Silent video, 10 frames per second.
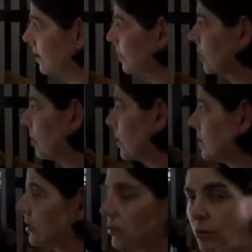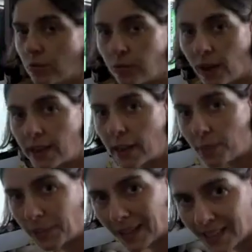am going to find
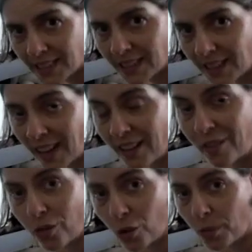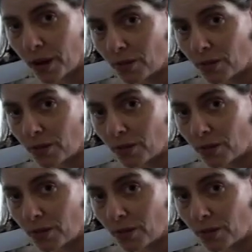a planting guide for my